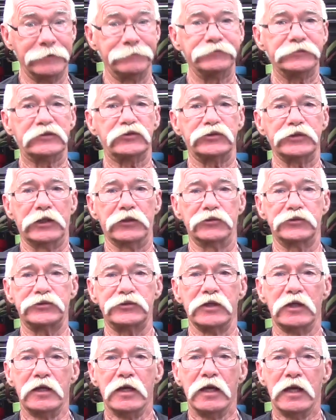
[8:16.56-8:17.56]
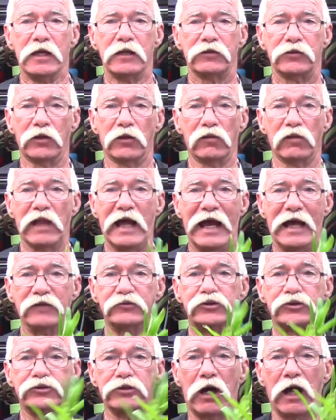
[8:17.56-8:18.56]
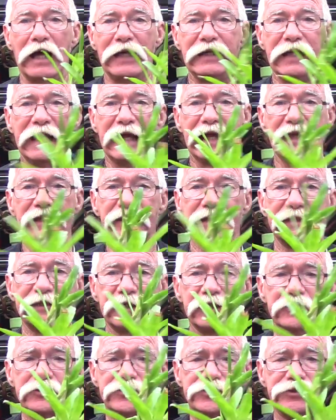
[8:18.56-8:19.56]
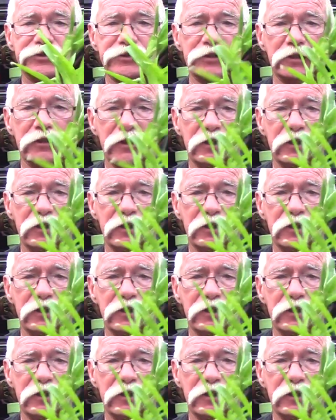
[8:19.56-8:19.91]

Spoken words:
since the last shot, and this